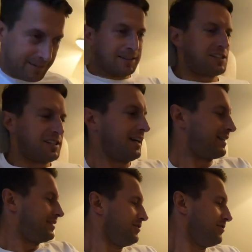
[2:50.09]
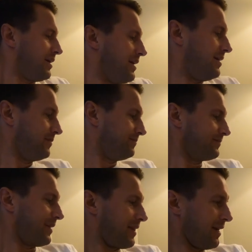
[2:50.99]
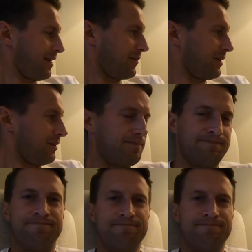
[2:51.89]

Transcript: what should I do? I think I'm going to